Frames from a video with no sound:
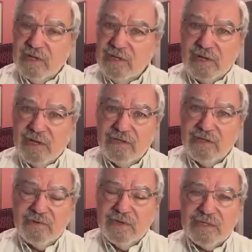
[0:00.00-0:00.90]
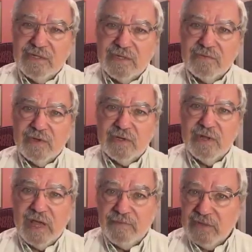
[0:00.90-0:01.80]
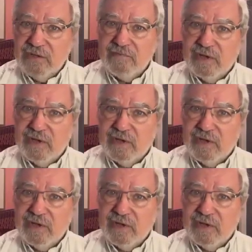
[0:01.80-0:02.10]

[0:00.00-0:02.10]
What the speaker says: And the consequences is what happened in